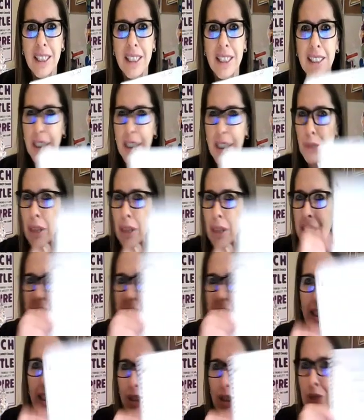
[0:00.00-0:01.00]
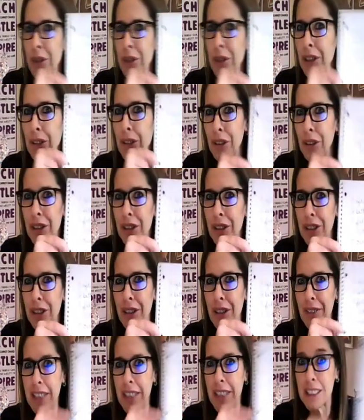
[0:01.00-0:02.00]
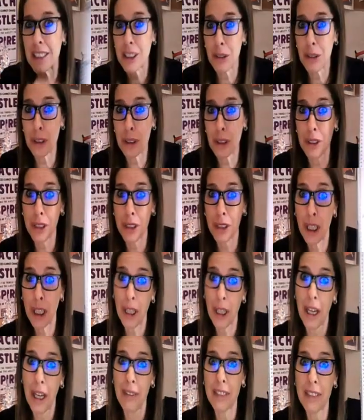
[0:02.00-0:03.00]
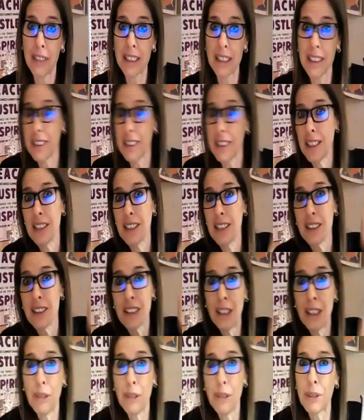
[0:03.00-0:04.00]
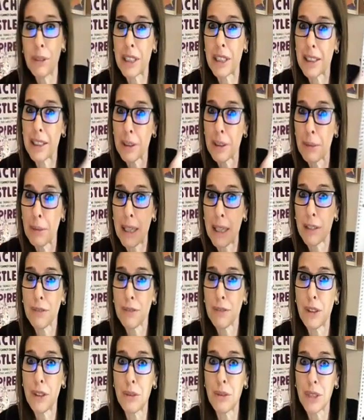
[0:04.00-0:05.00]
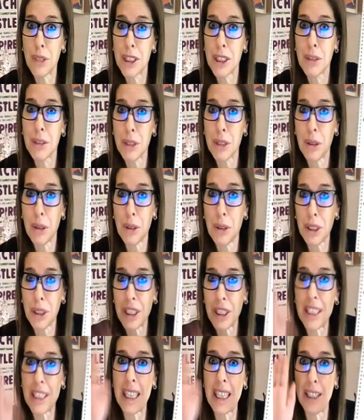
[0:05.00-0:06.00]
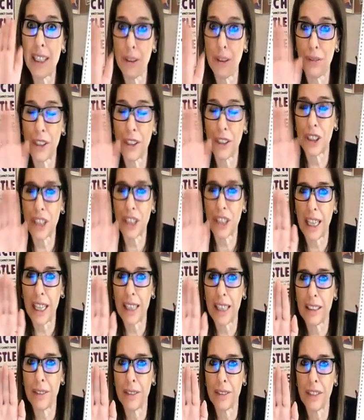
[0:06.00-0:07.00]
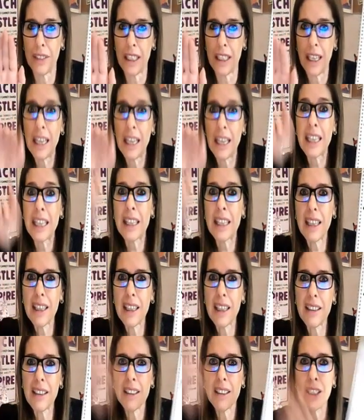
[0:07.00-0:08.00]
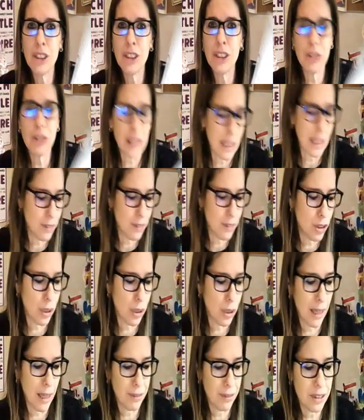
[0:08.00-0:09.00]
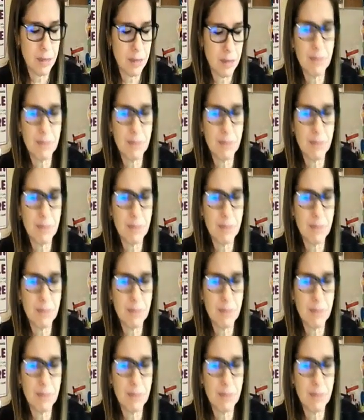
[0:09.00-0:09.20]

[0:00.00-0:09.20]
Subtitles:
That's right next to where you turn in your evidence. So this evidence is here with a little microphone where you recorded it and you finish that activity. Then you save the draft.